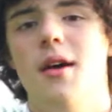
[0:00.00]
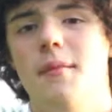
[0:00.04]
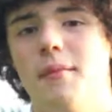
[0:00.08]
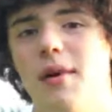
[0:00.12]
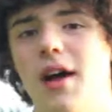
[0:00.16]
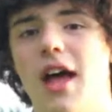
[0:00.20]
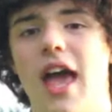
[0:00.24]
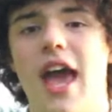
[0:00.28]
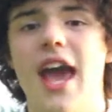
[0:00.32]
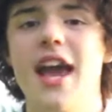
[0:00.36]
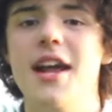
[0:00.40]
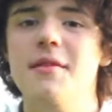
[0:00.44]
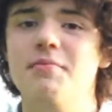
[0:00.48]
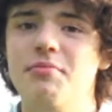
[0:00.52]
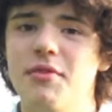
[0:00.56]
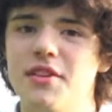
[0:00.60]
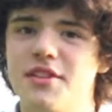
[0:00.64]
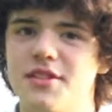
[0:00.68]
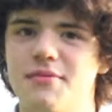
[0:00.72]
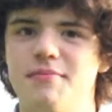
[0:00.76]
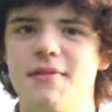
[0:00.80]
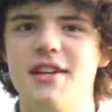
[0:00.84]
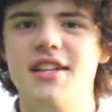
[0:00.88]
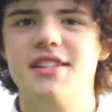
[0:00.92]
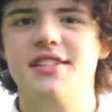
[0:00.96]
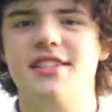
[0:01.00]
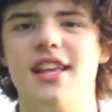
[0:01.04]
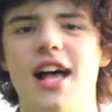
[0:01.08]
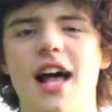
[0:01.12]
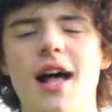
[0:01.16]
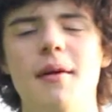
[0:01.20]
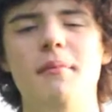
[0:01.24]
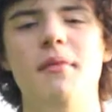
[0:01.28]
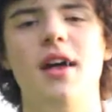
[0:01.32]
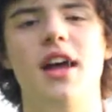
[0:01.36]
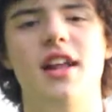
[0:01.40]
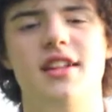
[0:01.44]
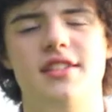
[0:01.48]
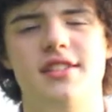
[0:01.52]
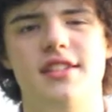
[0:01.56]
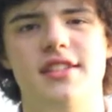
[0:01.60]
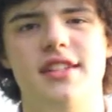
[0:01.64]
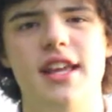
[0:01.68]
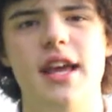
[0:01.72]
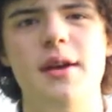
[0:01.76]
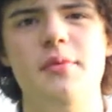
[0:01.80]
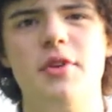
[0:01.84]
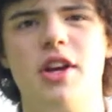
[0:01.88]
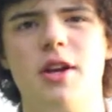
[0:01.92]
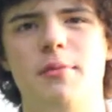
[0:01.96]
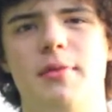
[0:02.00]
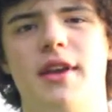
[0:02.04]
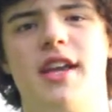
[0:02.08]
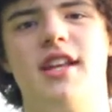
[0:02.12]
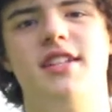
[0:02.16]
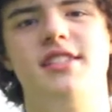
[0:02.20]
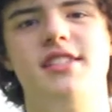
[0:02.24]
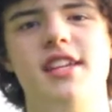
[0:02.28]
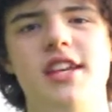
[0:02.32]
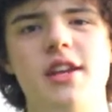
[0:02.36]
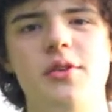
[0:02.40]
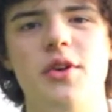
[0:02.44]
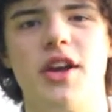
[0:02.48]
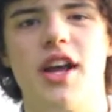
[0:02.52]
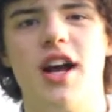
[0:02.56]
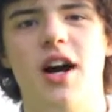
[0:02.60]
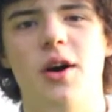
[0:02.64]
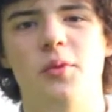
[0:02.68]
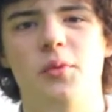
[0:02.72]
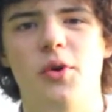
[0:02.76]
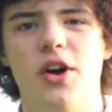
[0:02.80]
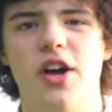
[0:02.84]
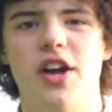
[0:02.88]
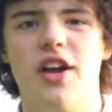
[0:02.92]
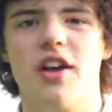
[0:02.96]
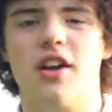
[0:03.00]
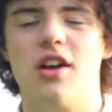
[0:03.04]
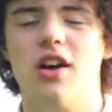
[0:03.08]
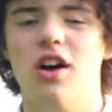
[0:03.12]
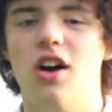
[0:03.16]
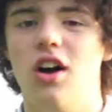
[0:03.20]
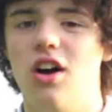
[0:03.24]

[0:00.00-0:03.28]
But hey, it's me Sam, and today we're going to be continuing our work